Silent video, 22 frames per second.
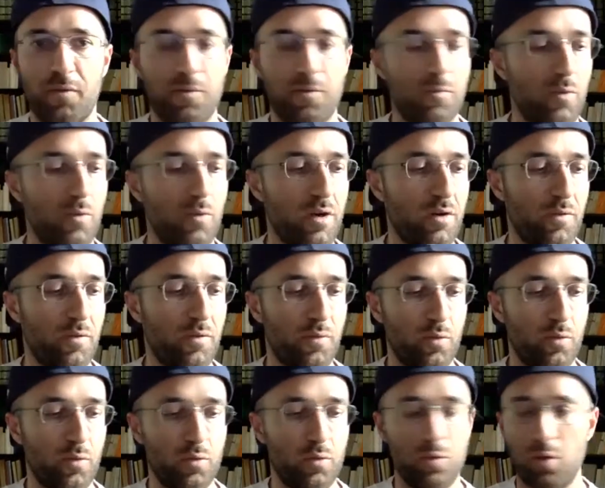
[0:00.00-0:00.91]

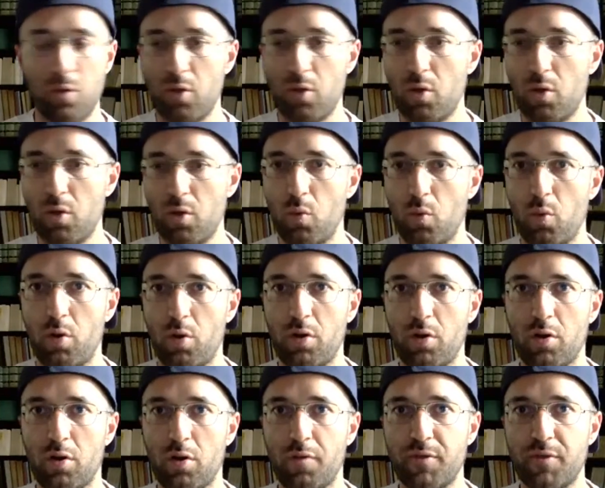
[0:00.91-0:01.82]
wonderful
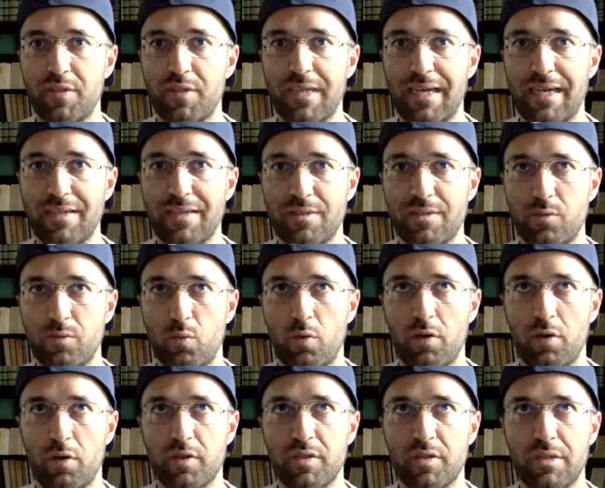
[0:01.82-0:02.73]
work of SaaS
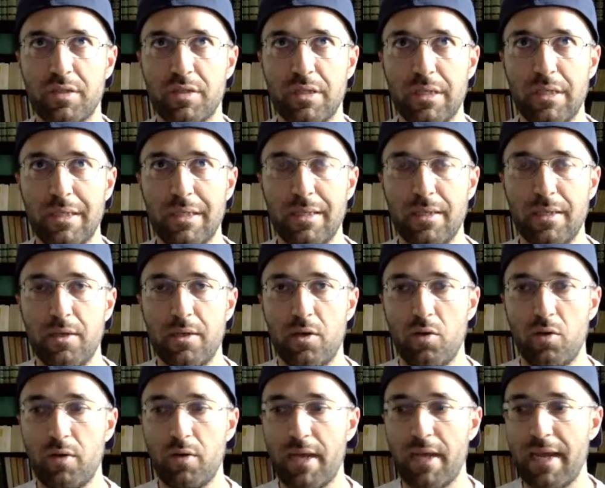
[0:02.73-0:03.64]
works.
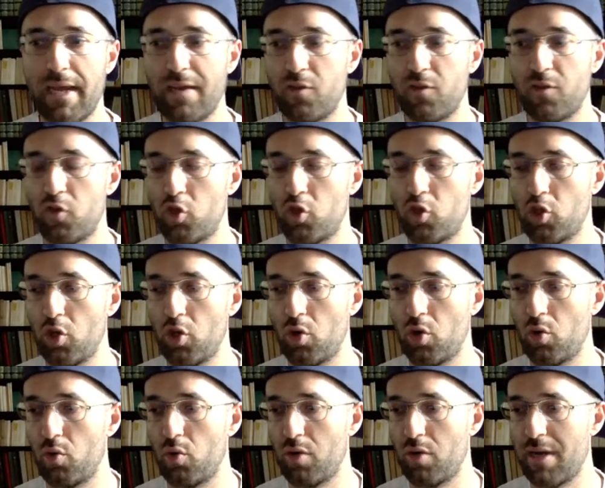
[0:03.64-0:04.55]
Okay,
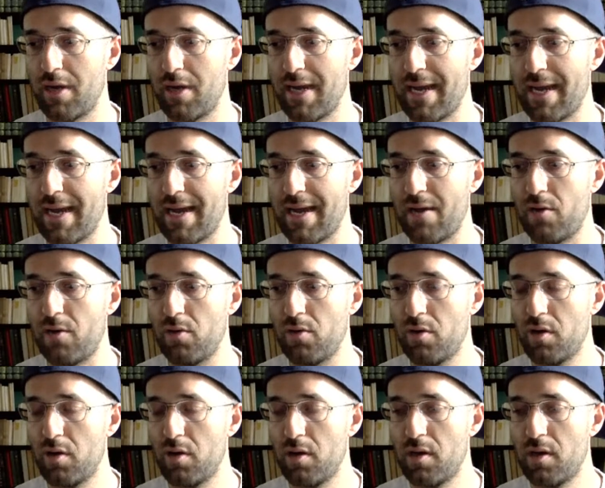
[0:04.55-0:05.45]
so now
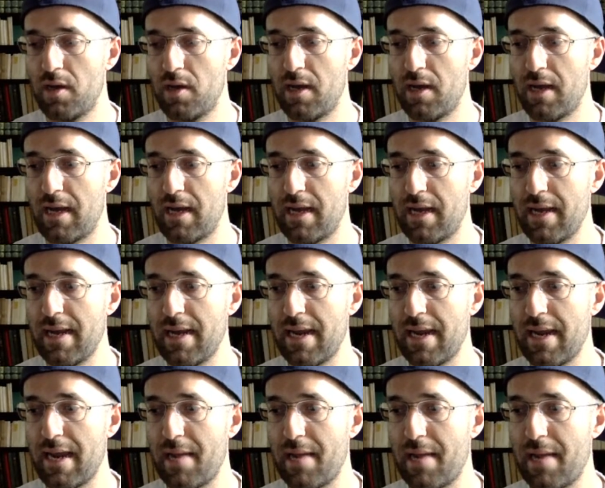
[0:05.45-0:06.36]
I
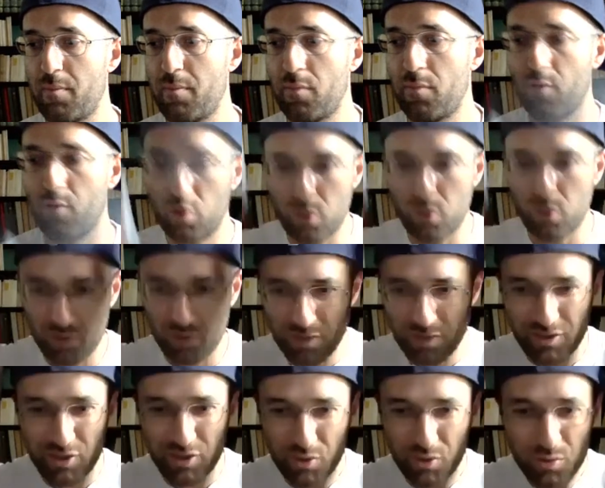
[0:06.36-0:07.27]
am
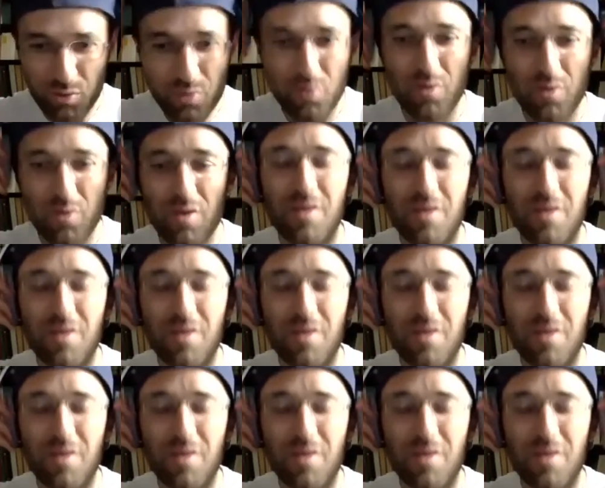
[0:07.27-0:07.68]
going to